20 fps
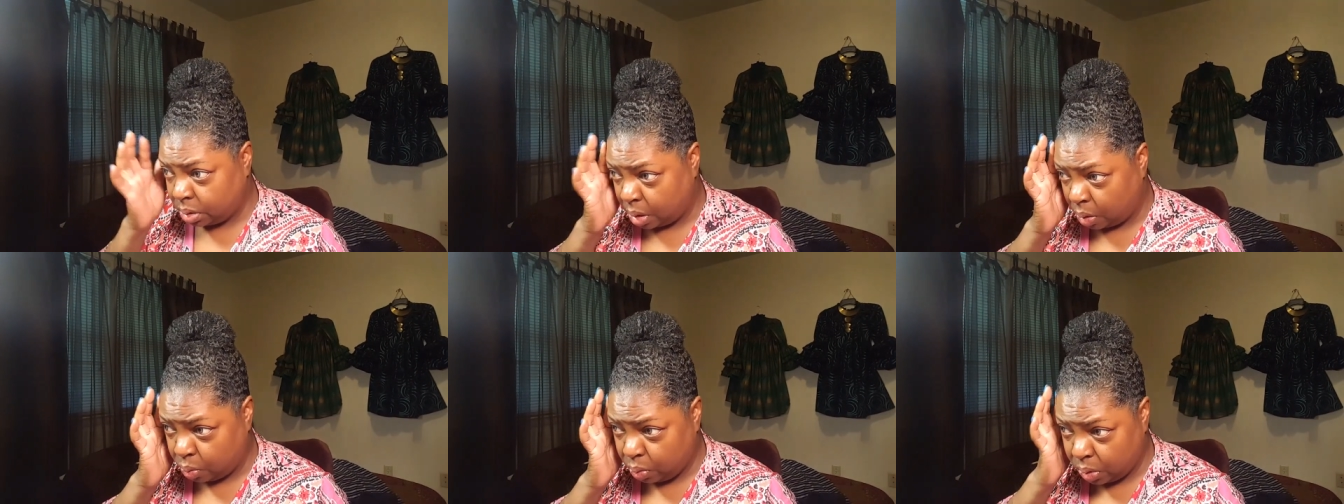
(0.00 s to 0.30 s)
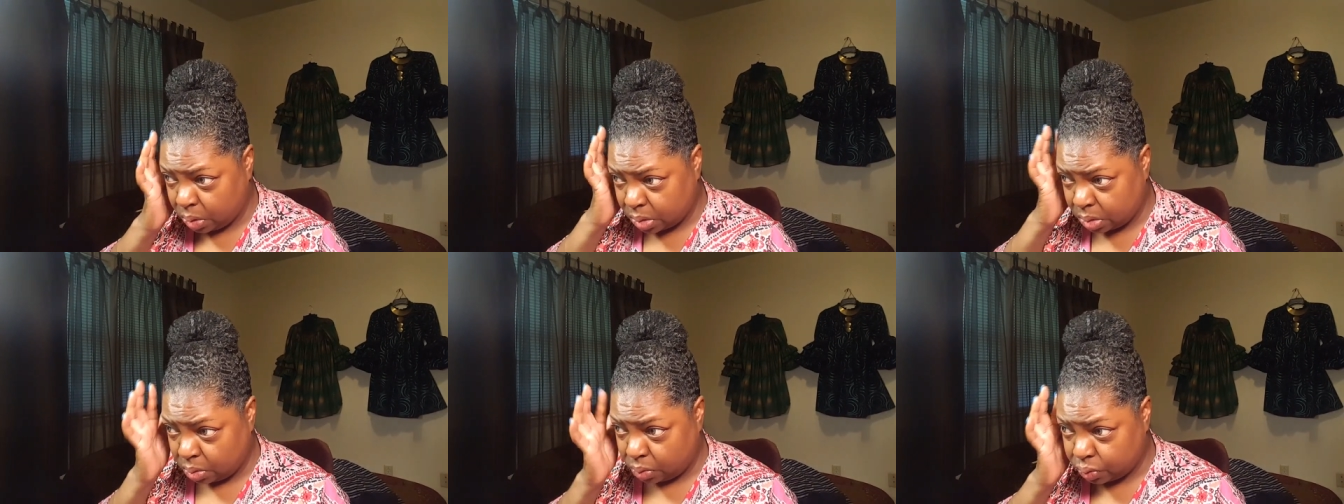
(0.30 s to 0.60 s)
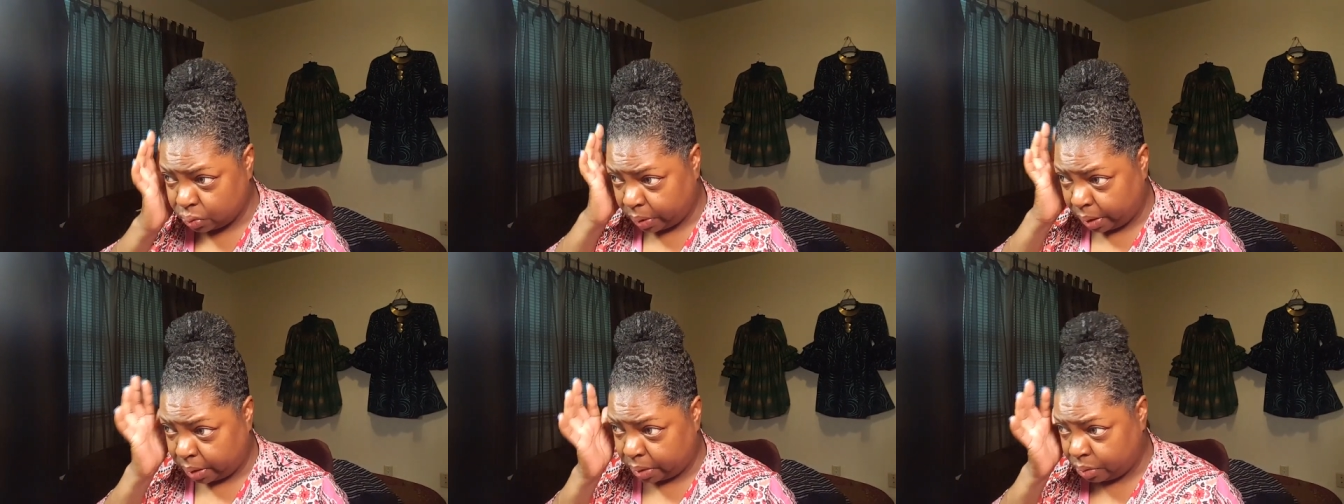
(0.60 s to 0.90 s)
I was
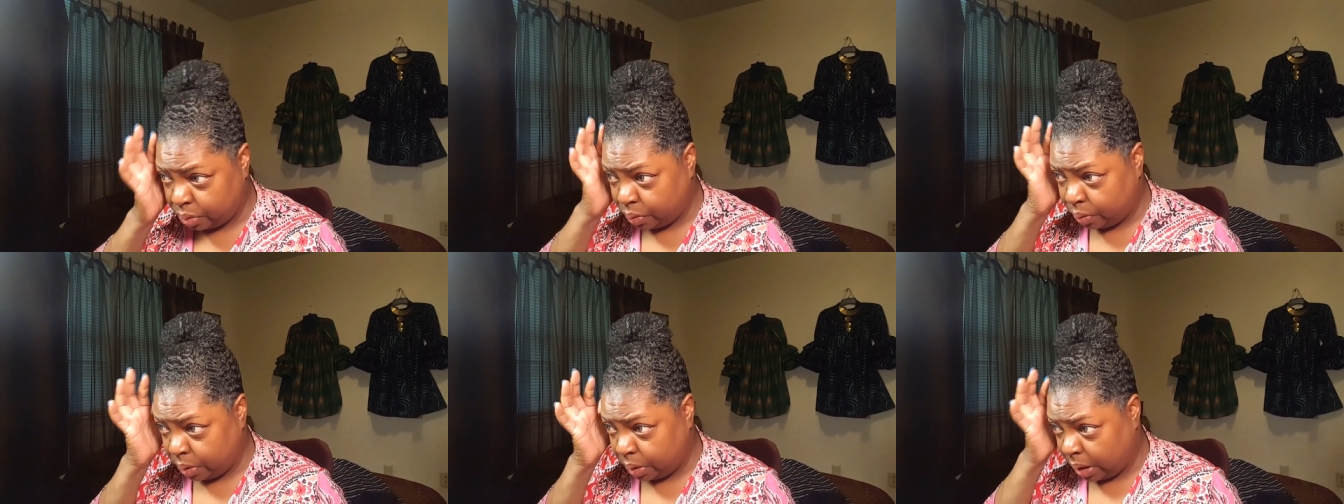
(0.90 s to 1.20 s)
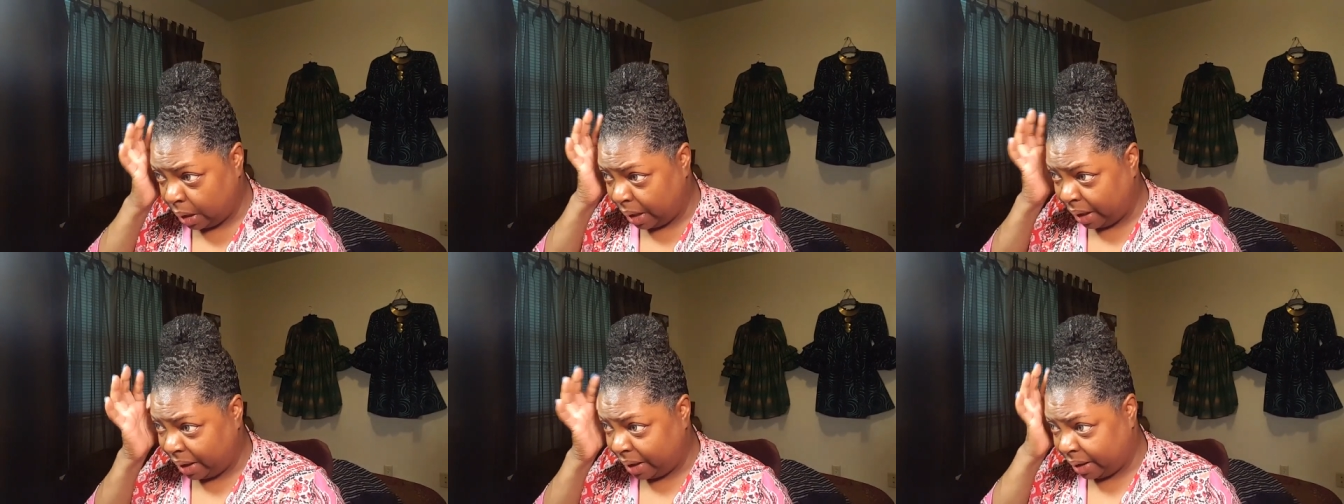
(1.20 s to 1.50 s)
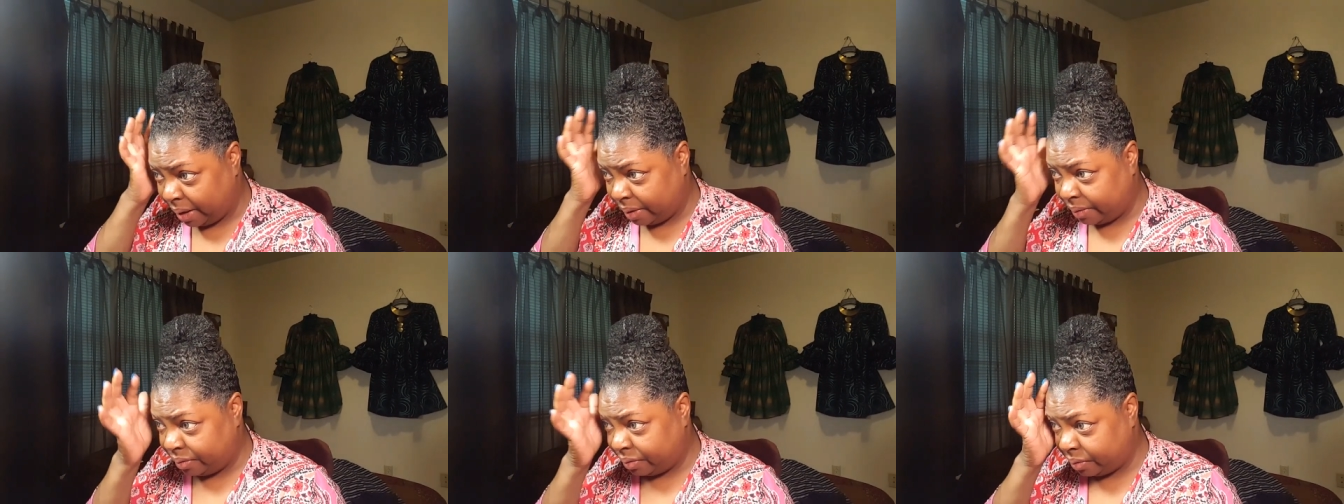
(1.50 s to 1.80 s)
going to try to do a
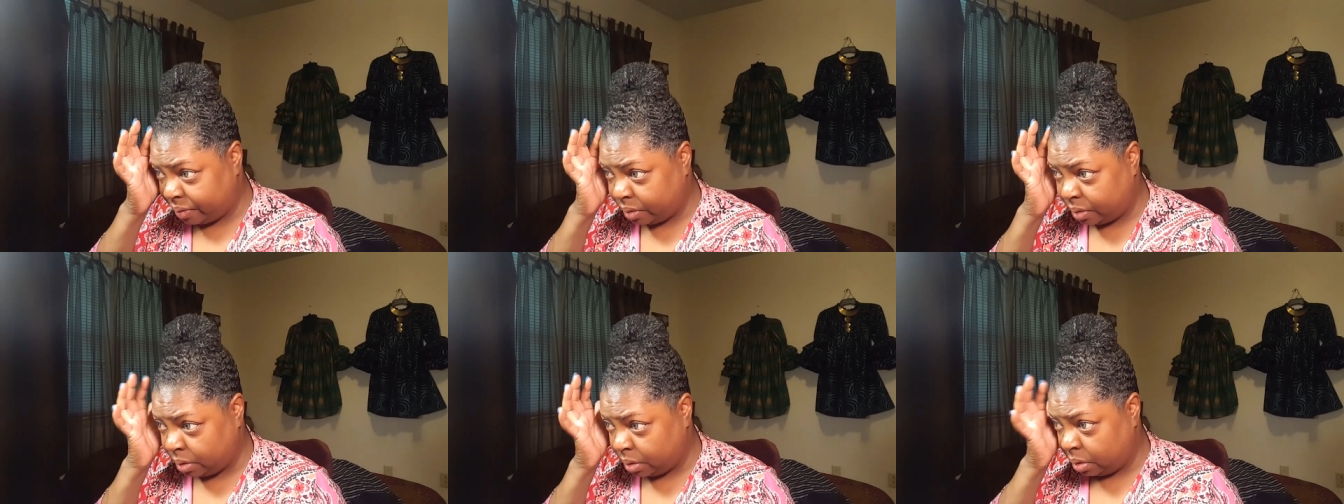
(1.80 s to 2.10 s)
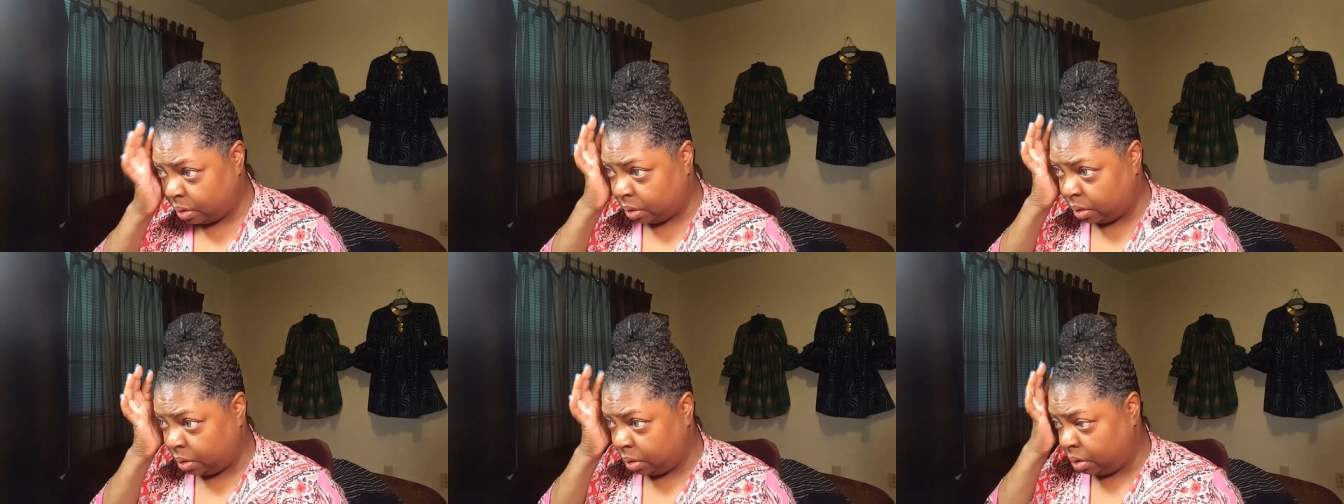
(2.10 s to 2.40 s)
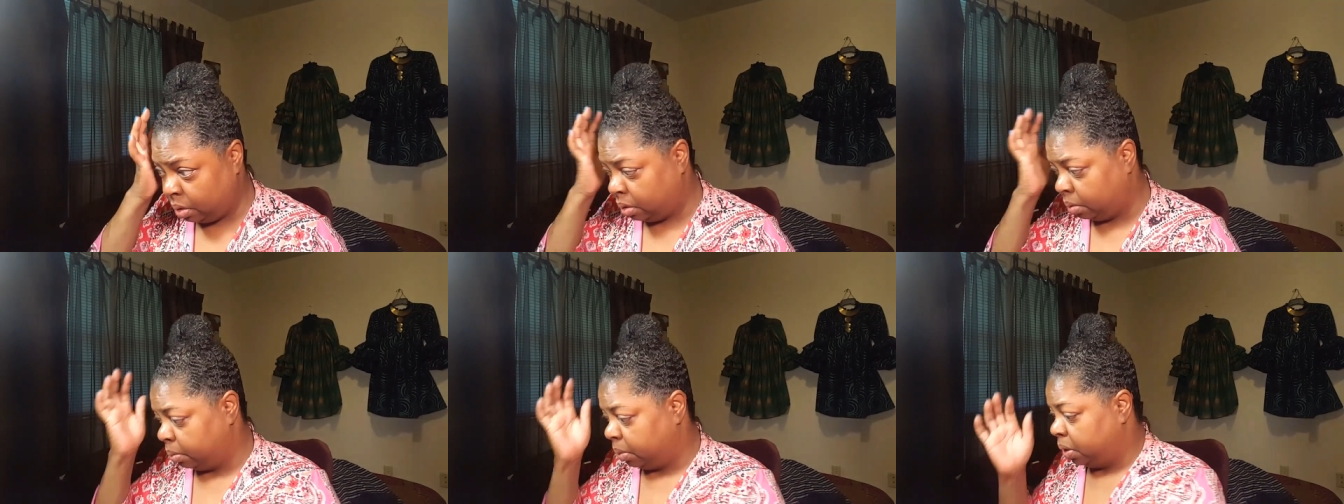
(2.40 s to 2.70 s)
live,
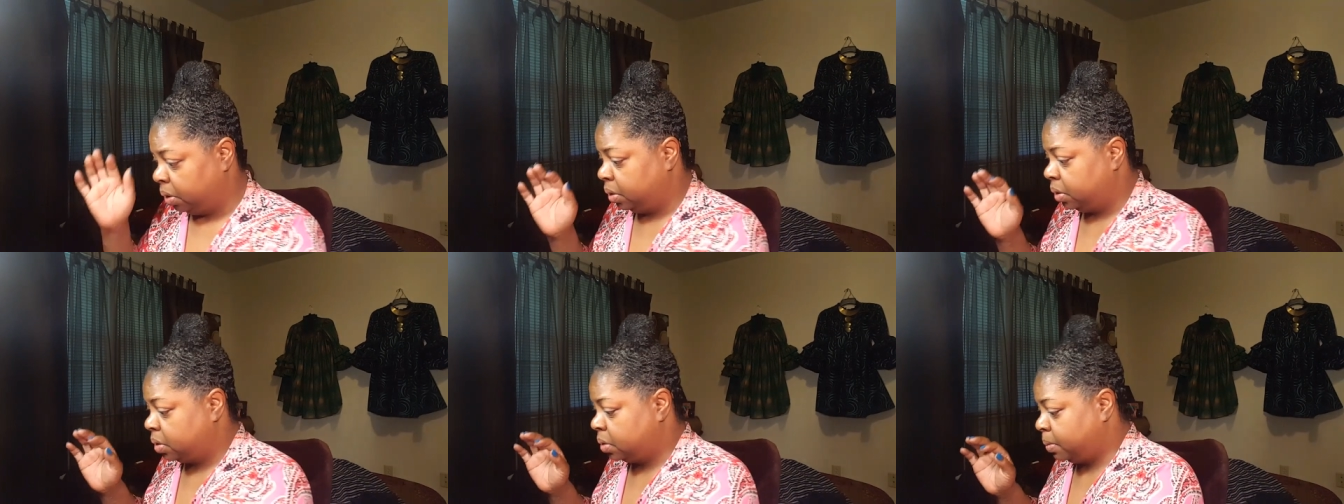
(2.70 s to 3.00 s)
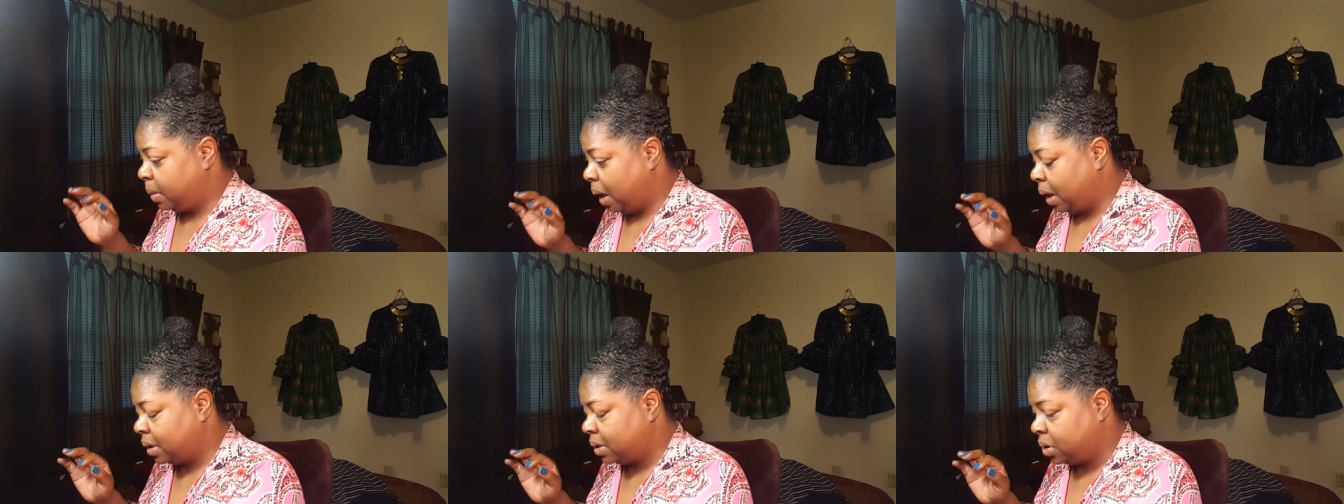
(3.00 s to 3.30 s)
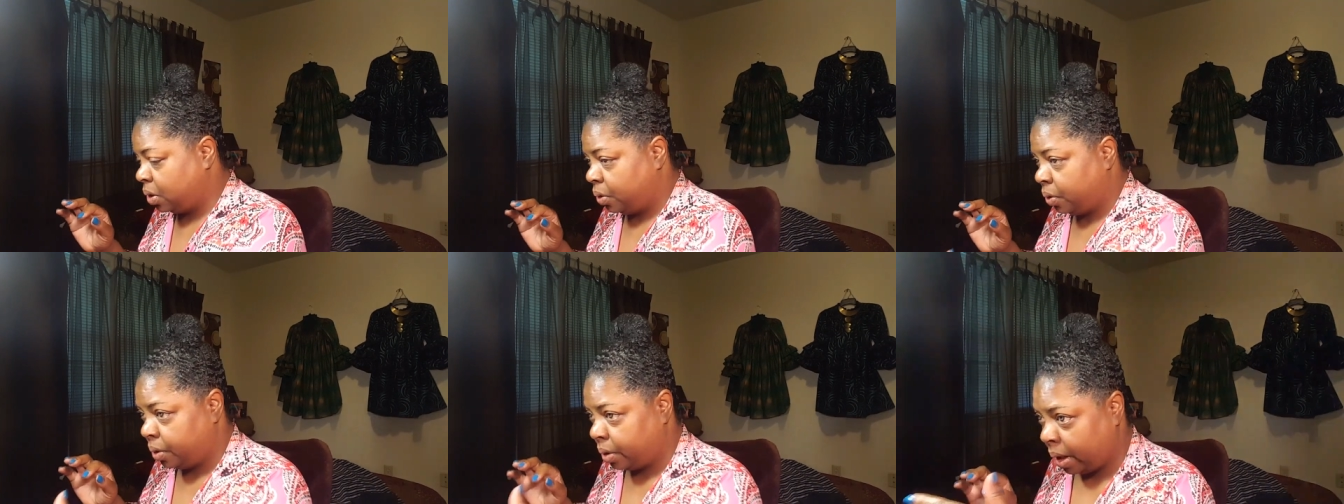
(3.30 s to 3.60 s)
but this might
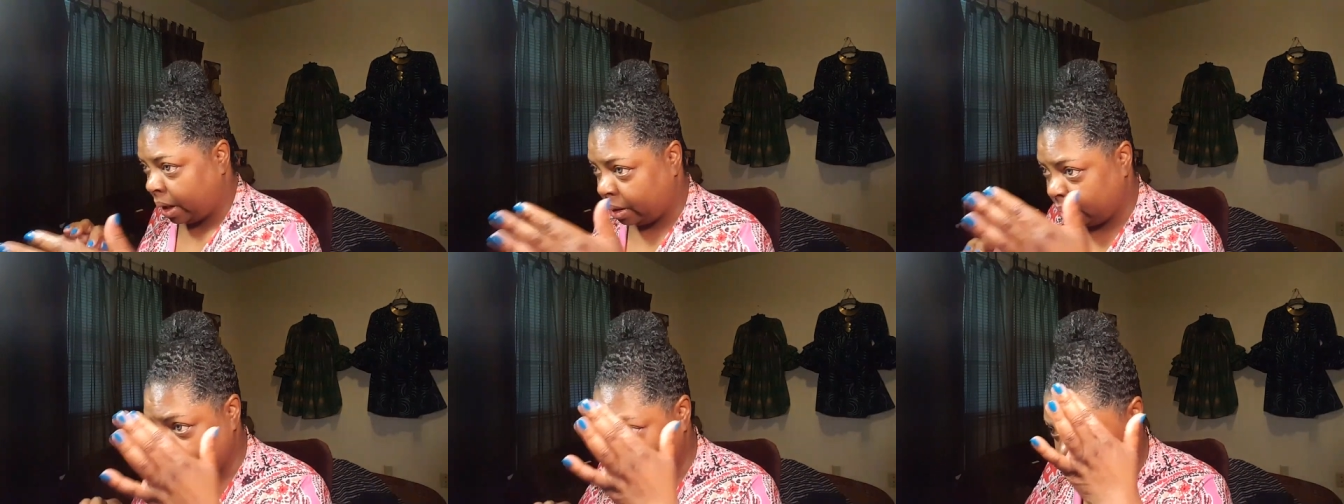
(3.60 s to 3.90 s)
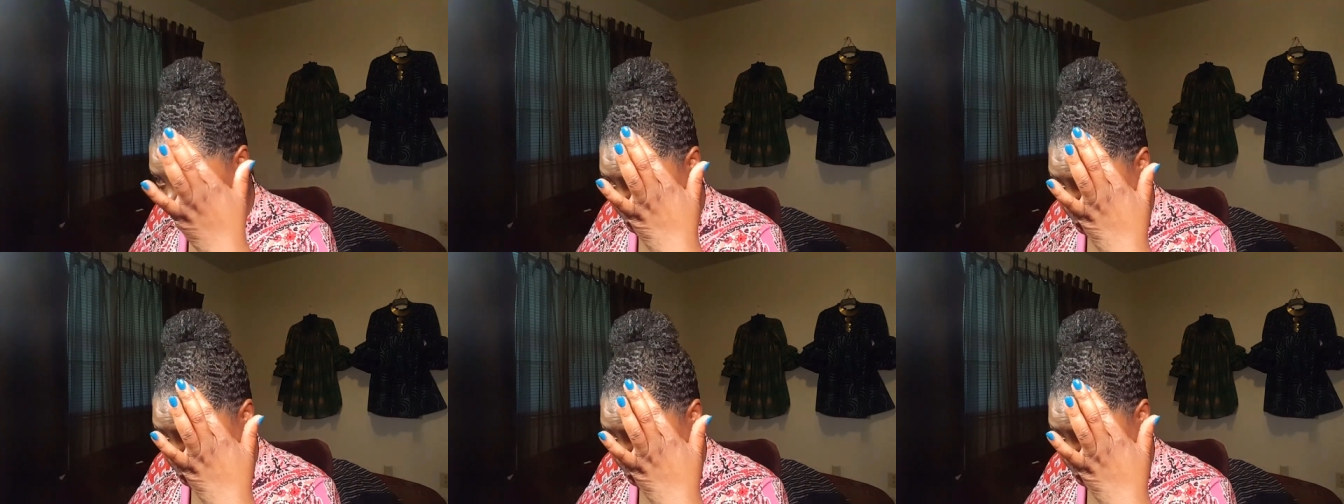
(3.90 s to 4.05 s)
turn out